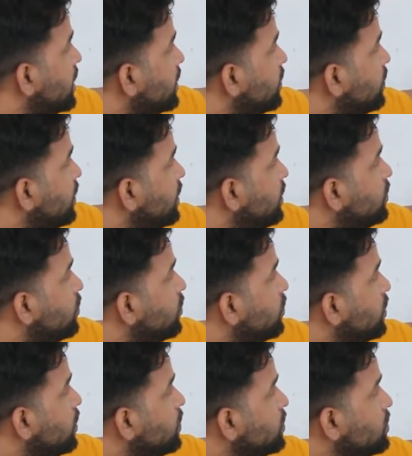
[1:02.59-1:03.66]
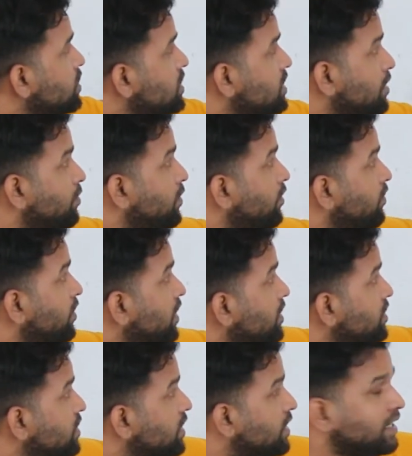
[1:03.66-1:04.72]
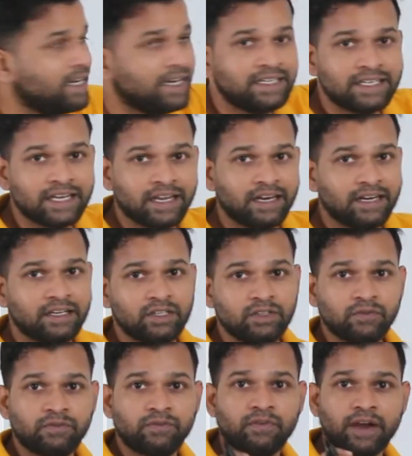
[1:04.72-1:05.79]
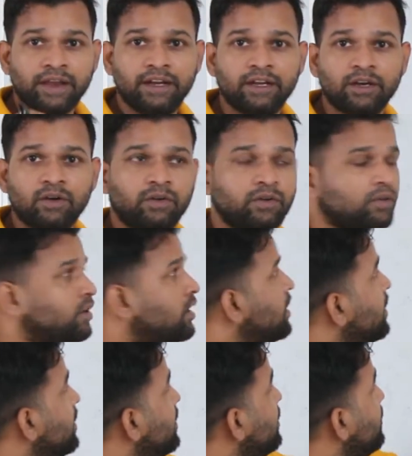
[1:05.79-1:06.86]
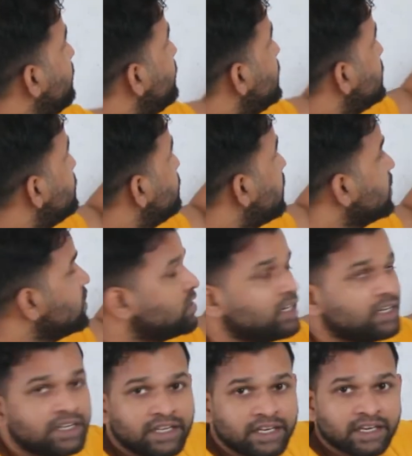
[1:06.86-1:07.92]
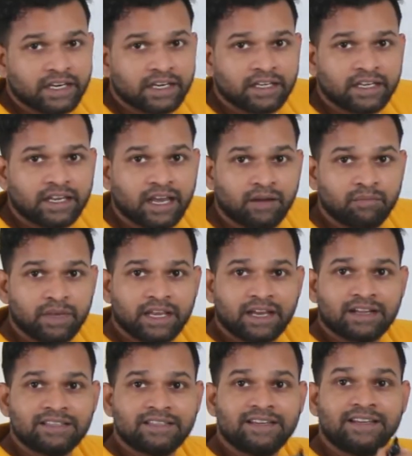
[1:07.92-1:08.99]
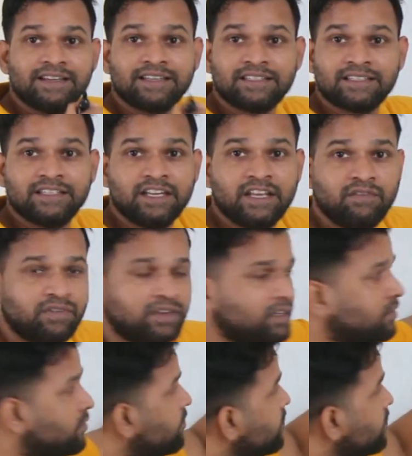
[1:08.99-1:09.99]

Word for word: You need to use this abbreviation detail to find out which function here can be considered as dv.